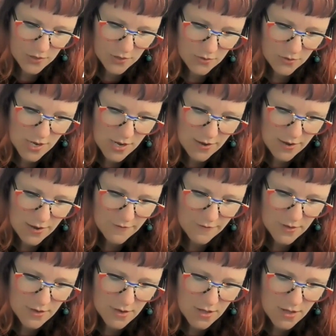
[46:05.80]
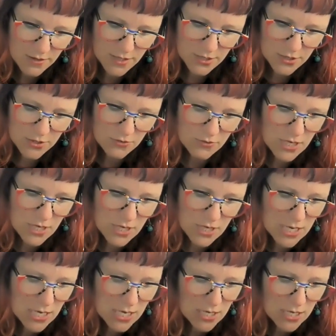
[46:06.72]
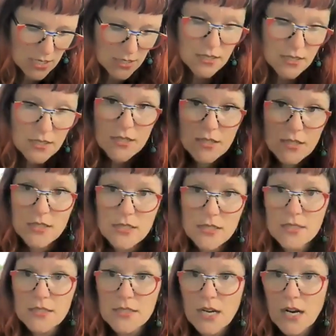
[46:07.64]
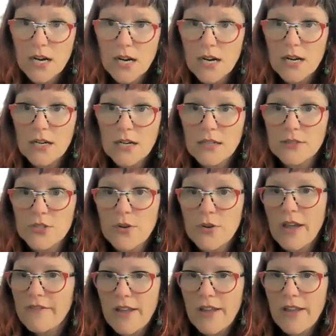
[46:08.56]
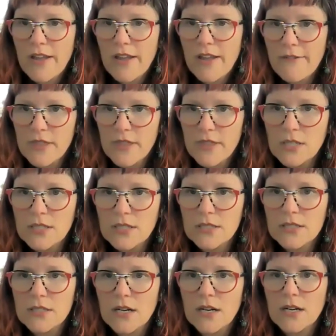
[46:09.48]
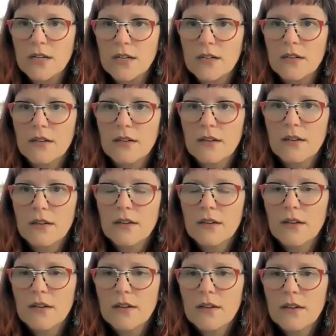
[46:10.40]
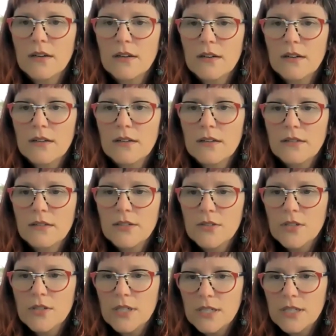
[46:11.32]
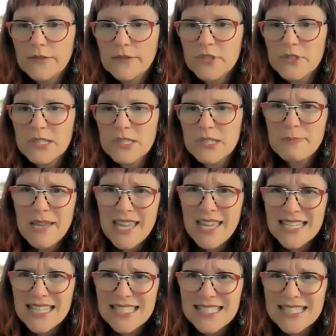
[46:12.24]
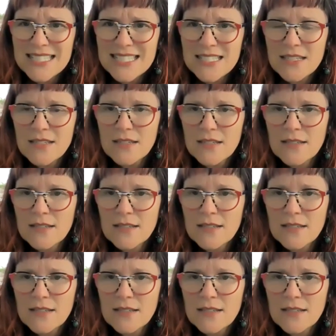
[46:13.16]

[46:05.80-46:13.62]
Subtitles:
Do you have the knowledge you need to start? Do you have everything you need to start? Do you need a different space?